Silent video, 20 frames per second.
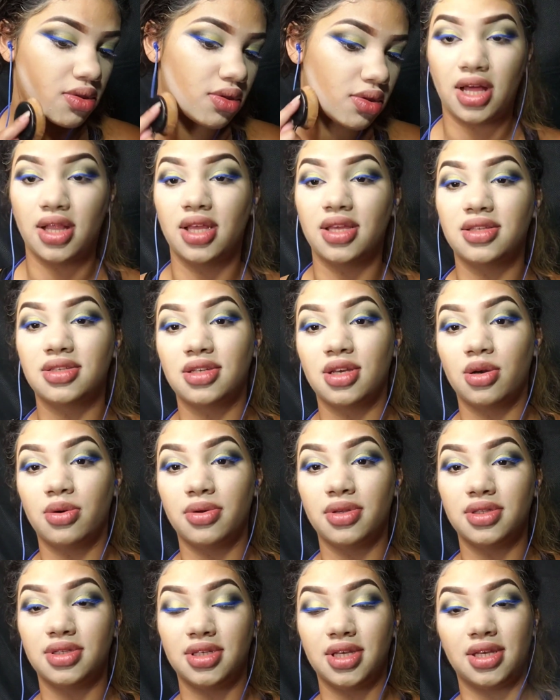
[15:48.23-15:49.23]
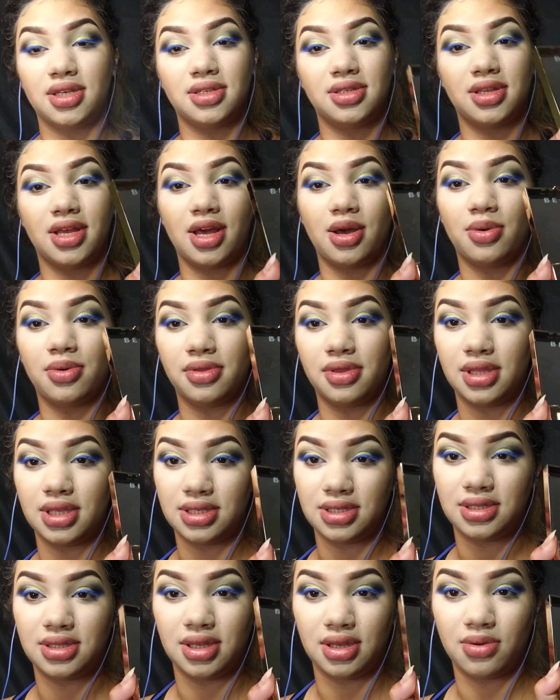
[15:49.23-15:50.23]
Now let's go and test out
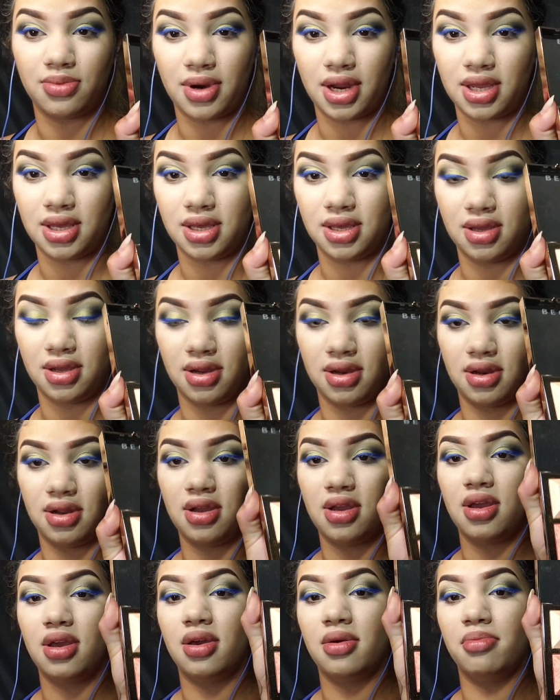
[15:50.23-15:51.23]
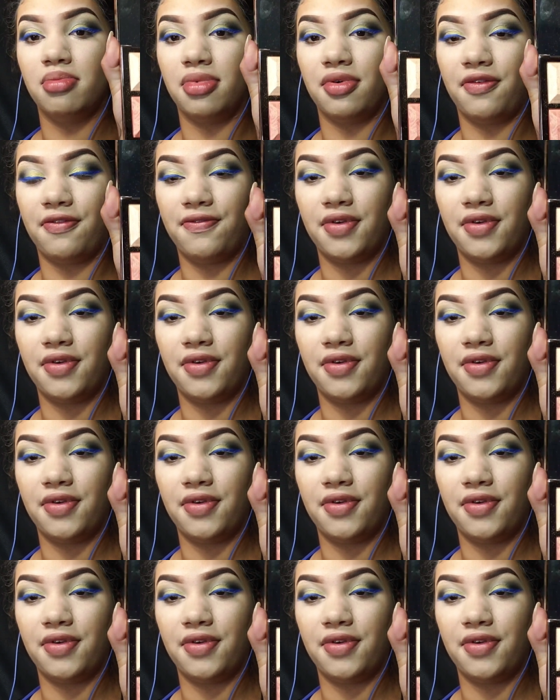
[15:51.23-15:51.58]
this thing right here. But